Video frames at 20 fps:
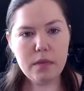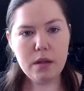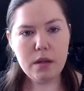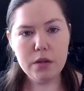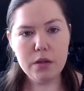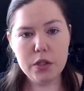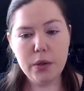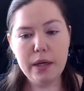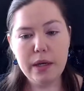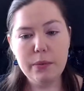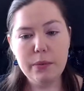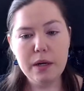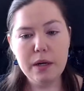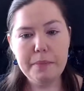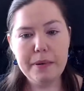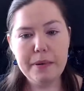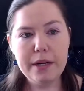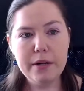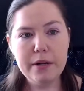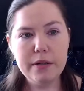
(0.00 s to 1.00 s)
So it would
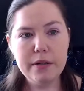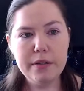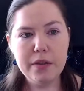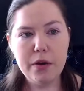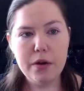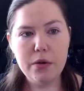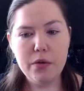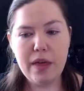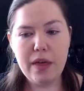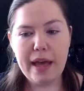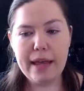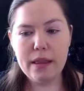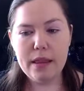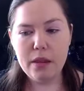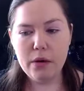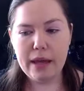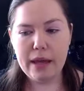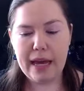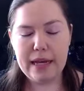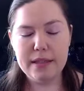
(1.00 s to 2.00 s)
appear as though the halo
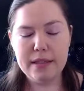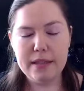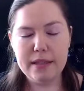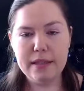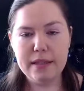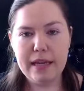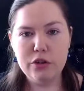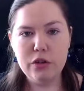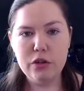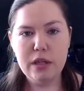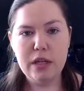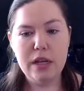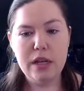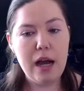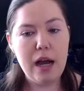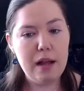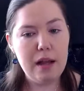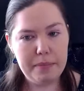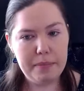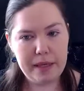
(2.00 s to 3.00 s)
gas is actually
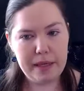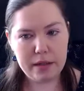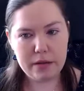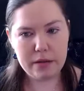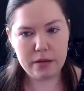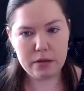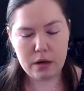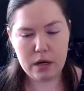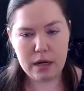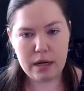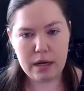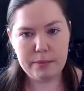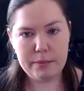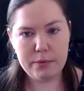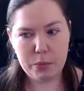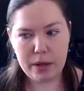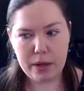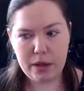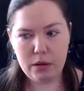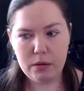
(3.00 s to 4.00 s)
not being described
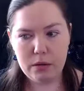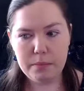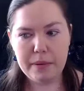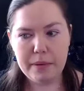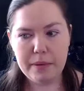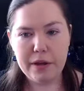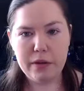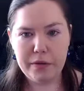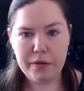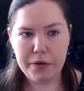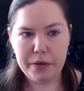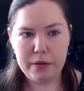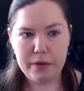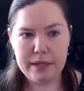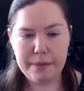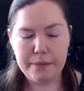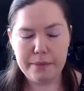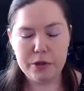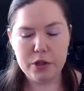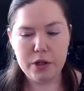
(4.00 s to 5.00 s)
well by the virial
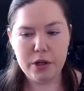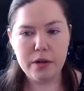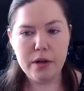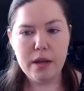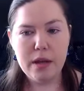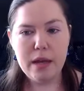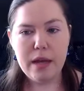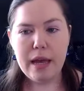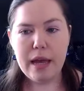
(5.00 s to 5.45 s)
temperature,